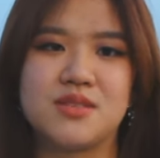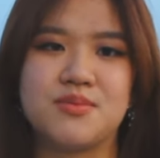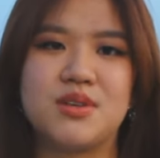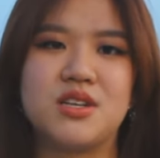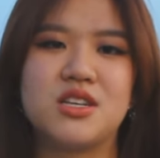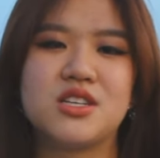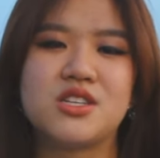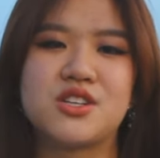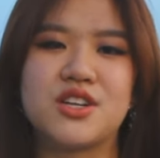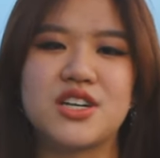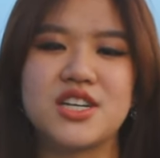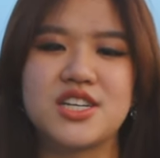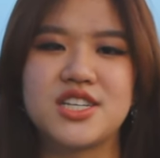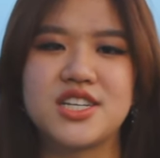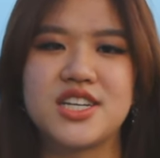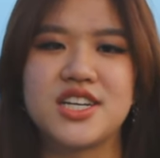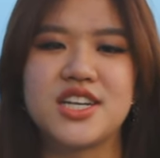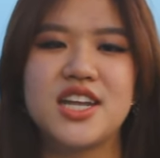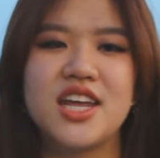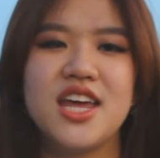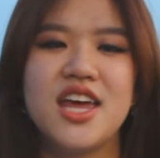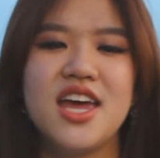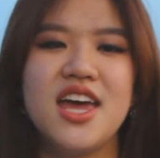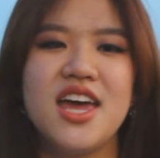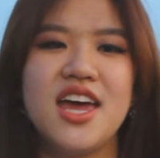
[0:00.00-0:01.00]
administration.
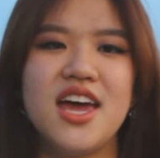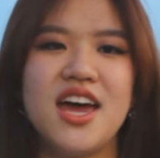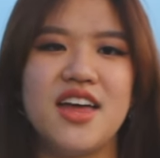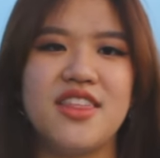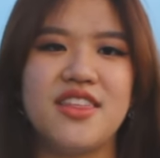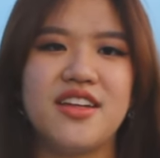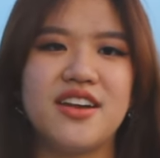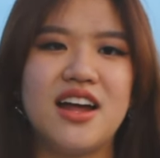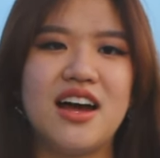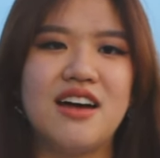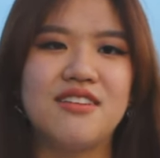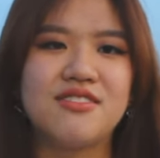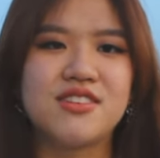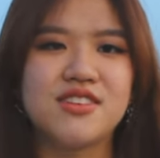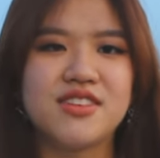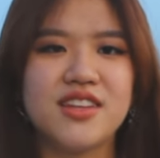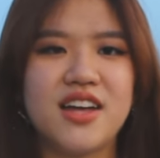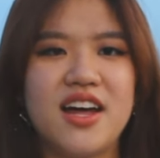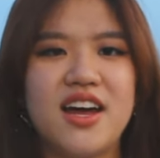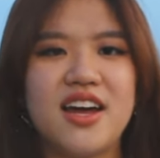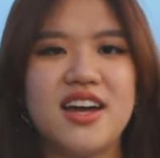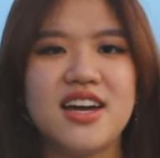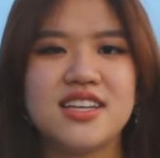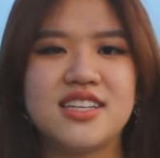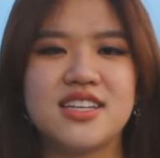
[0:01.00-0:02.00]
And then after
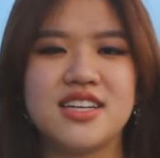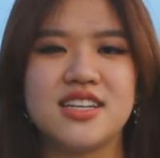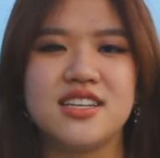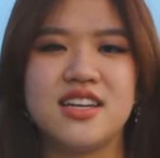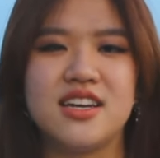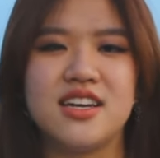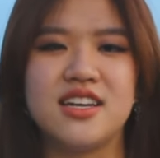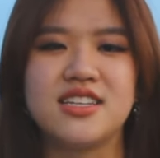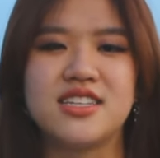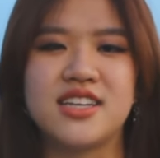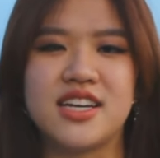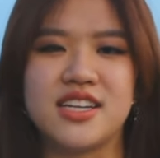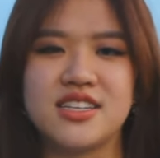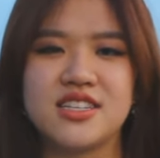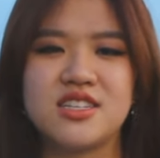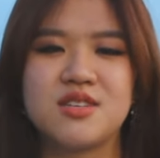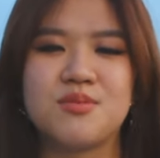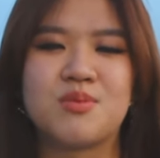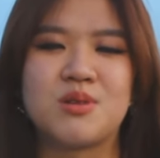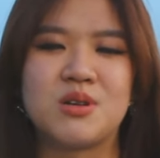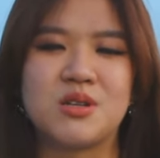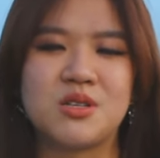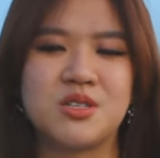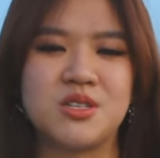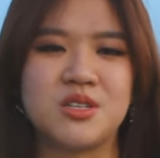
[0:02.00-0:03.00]
that, I intend to
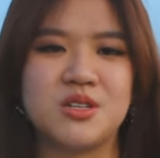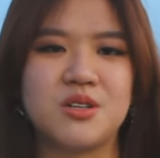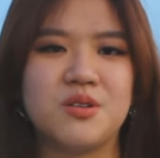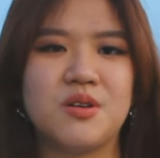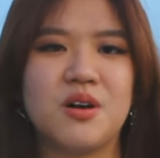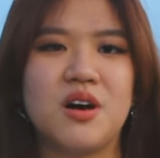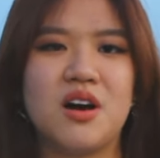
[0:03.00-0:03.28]
pursue